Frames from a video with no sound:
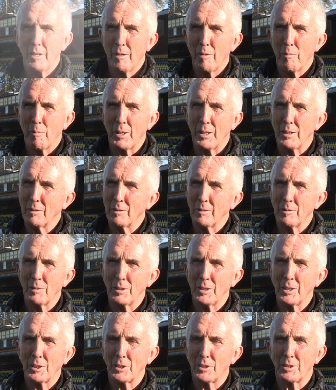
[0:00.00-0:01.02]
but
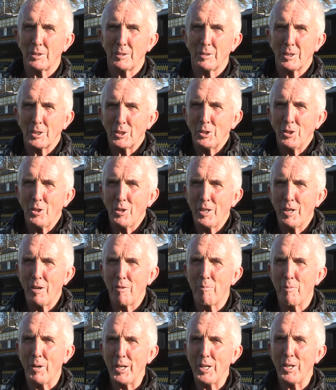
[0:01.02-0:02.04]
there's there's not enough
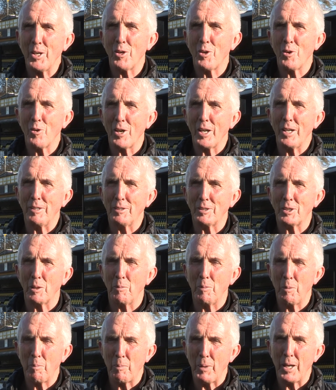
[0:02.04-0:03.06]
money to go round to
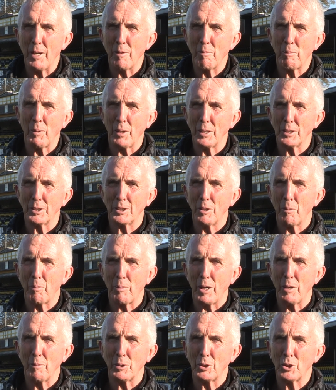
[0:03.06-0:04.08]
be paying players in the
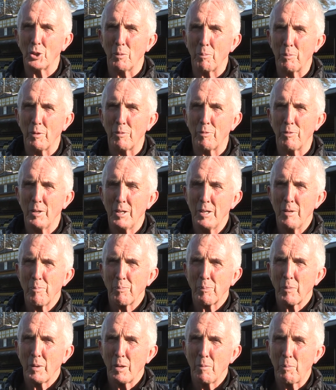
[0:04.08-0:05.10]
Premiership. If
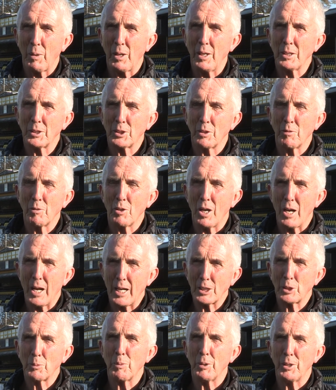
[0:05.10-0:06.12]
players have got
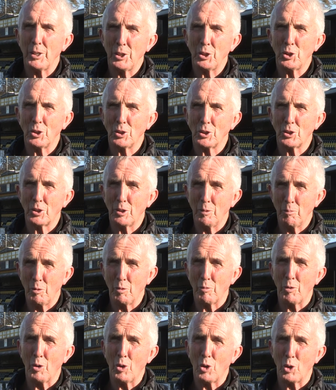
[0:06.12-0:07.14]
aspirations to
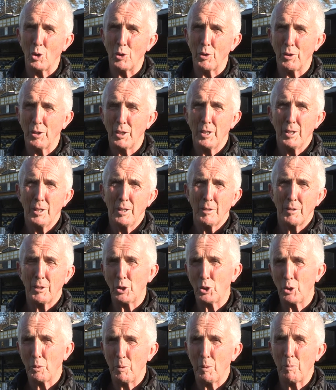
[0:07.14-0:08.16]
move on, they
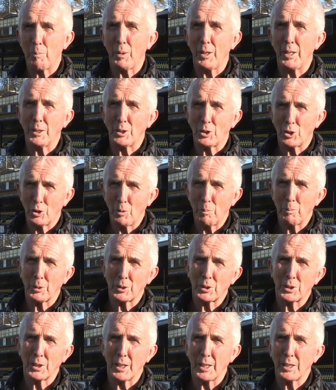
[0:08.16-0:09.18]
should be playing Super
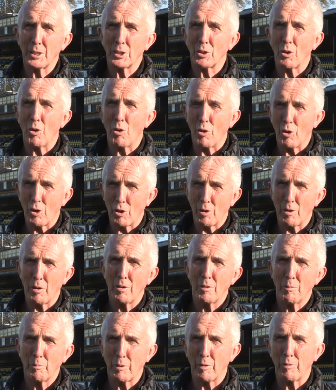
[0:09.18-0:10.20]
Six or
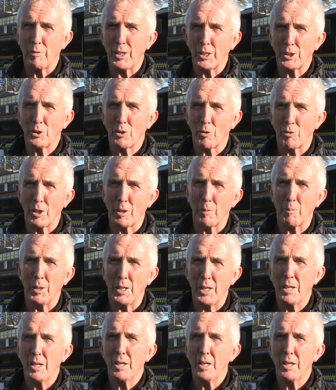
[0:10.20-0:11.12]
professional rugby,